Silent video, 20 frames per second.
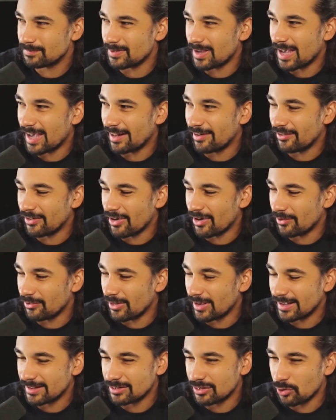I don't know,
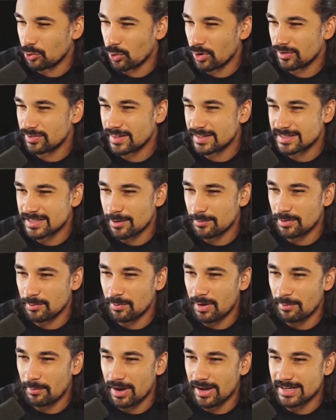like the word that's coming to
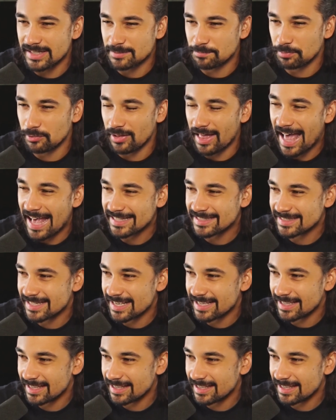my mind is plastic.